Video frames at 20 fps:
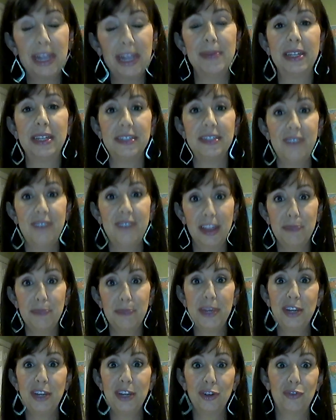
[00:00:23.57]
about
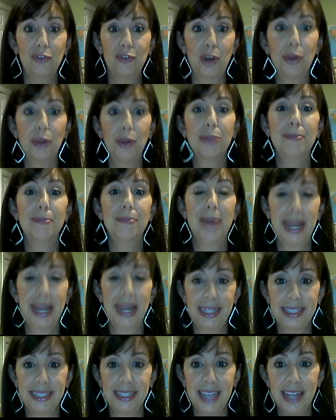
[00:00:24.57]
developing your growth
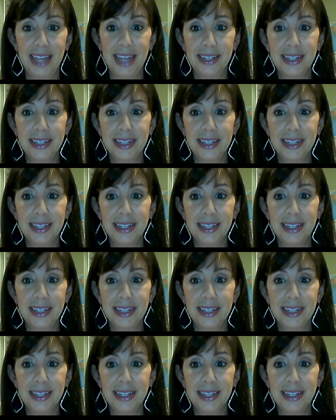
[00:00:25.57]
mindset.